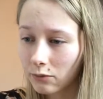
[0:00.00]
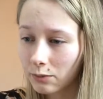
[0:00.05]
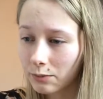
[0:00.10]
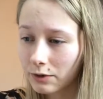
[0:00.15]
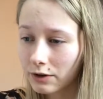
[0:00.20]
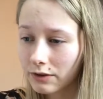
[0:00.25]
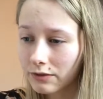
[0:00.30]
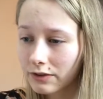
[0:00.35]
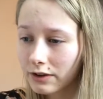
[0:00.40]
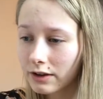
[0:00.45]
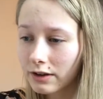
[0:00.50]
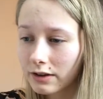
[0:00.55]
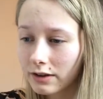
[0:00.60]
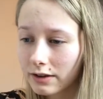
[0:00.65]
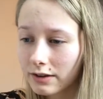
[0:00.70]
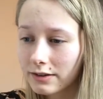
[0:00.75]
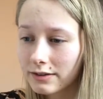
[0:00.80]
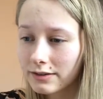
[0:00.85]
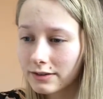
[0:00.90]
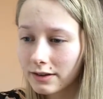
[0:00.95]
but I think
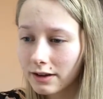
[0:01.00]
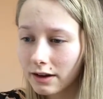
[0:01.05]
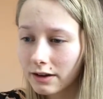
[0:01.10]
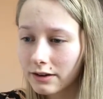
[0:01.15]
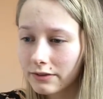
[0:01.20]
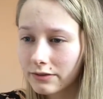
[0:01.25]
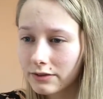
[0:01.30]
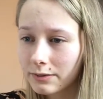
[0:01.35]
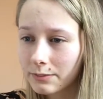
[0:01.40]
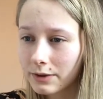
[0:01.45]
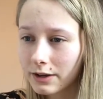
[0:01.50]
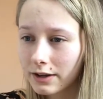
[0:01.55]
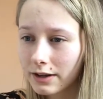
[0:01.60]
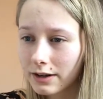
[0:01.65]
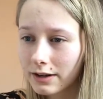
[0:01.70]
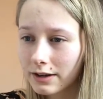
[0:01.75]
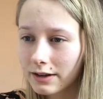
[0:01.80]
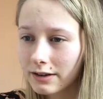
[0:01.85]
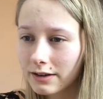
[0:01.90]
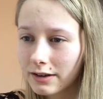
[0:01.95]
it's kind of the
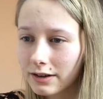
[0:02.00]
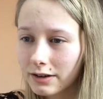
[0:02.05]
beginning,